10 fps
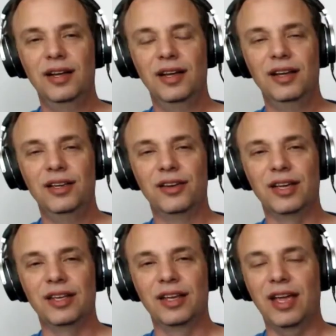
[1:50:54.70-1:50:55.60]
You
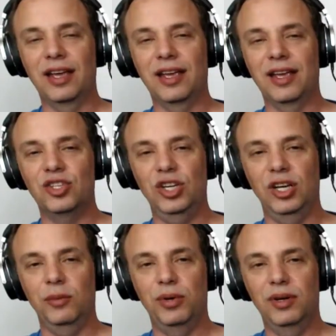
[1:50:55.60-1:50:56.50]
can't get cheap
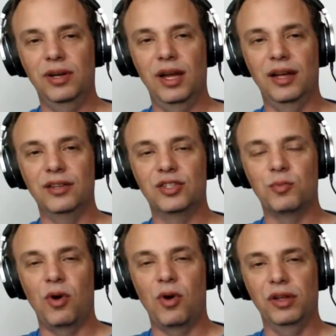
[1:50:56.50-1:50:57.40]
and
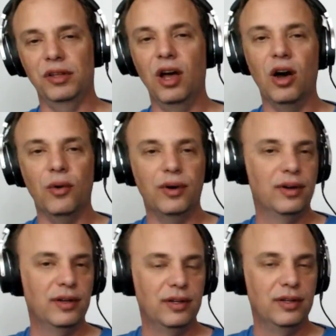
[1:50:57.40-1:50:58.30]
small and low.
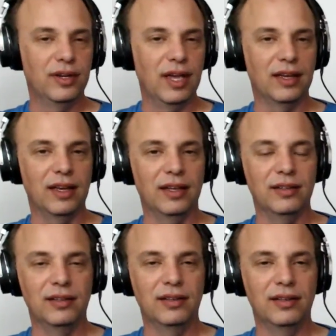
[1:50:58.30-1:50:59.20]
You can't get
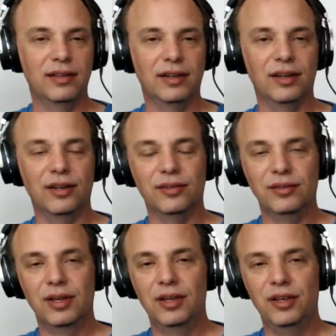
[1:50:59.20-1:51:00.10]
you
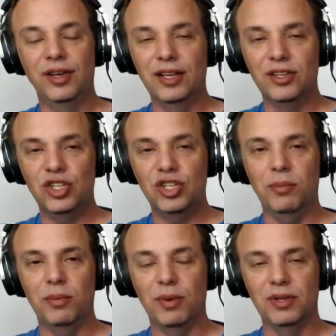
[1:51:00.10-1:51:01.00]
can get cheap,
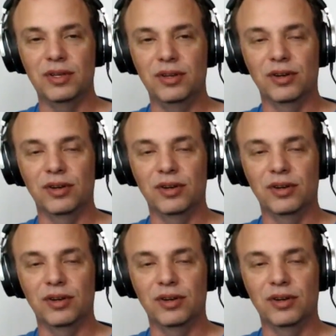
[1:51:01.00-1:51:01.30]
but you